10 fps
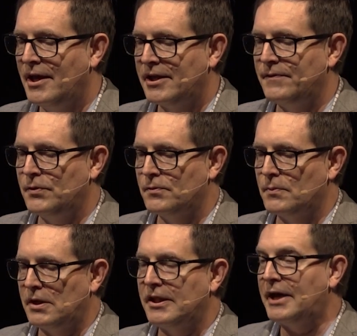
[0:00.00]
give you
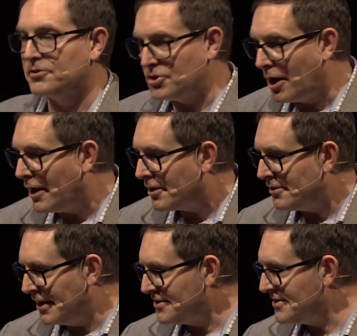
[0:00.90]
a lighter talk,
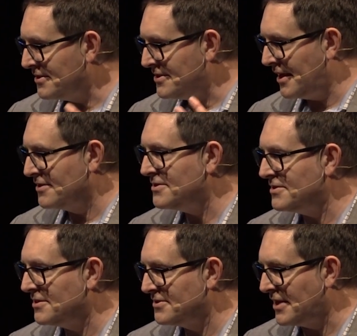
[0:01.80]
less intense
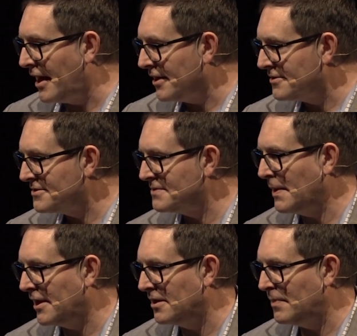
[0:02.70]
science,
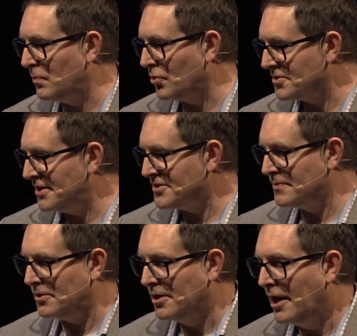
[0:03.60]
make it a bit more
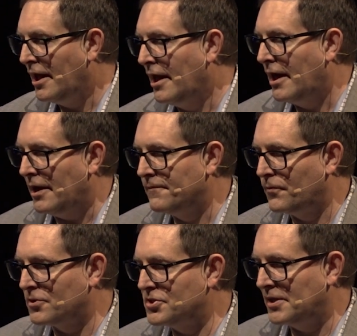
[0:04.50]
accessible.
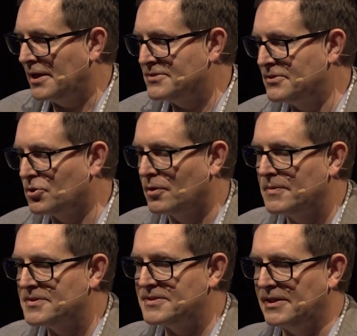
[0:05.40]
Unfortunately, I guess the term
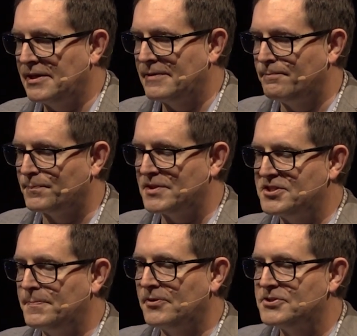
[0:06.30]
is the
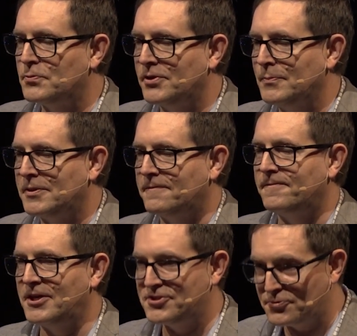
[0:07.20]
spirit's willing, but the
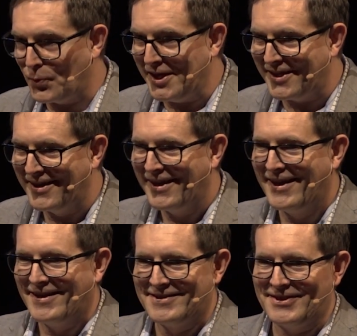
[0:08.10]
flesh is weak.
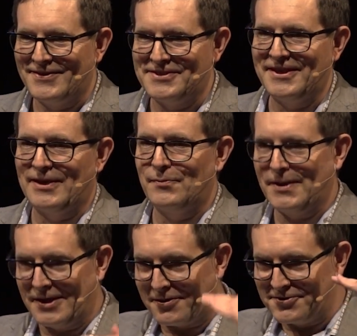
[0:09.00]
So this again will
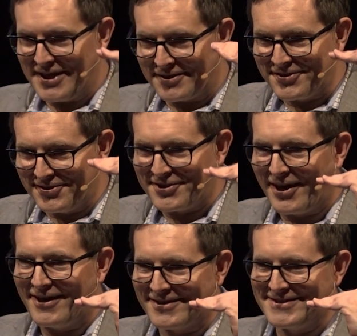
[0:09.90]
be another technical
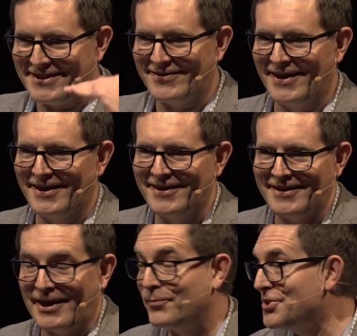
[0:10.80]
talk. So
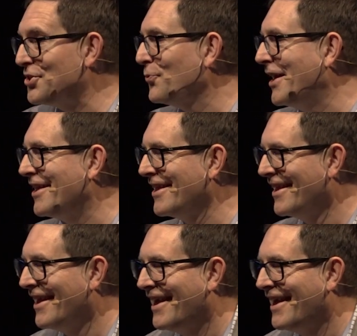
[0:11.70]
I wish you well.